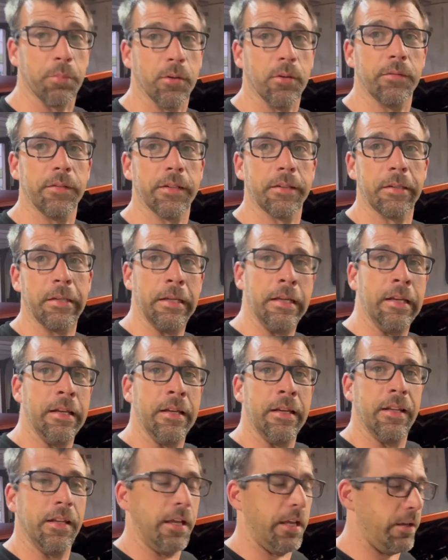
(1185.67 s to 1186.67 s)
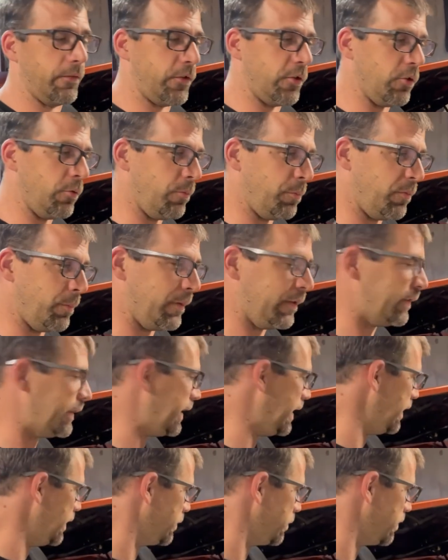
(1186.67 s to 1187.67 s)
perfect. A few
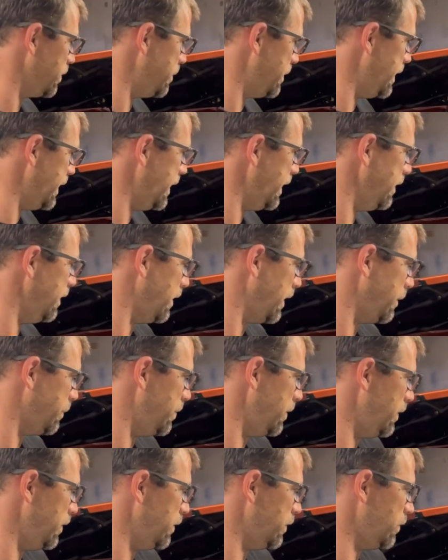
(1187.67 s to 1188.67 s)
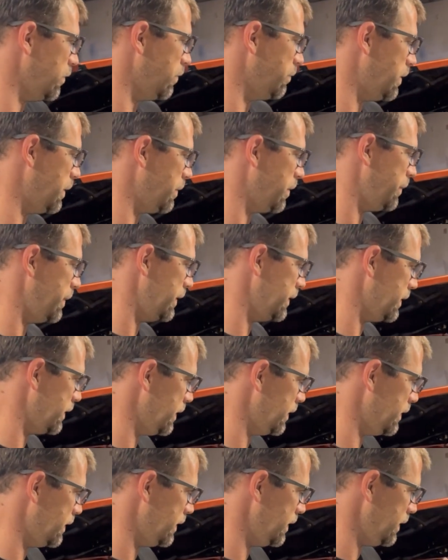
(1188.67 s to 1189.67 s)
mistakes were made, like putting those little rubber
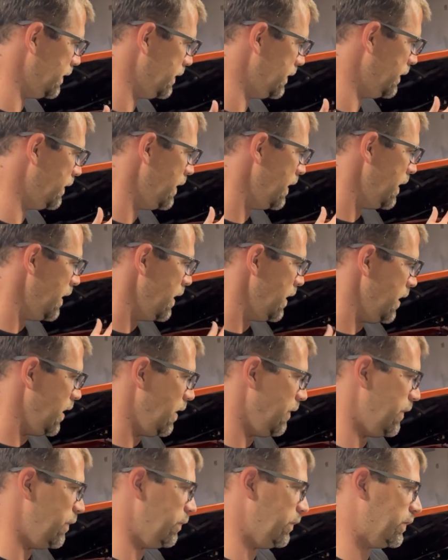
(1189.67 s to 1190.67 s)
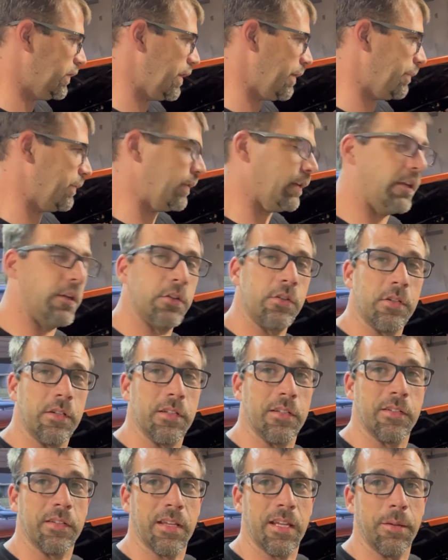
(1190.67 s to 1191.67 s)
biscuits in, a few steps, I guess
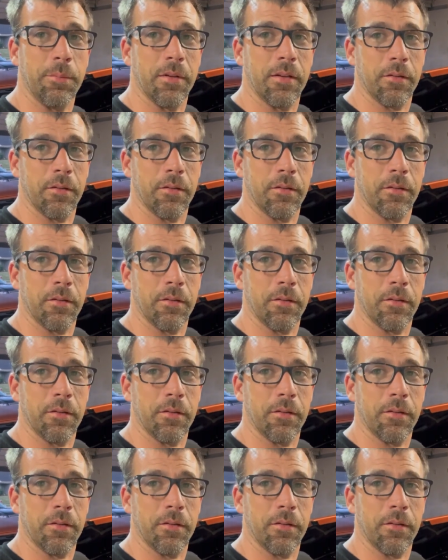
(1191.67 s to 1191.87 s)
you could say.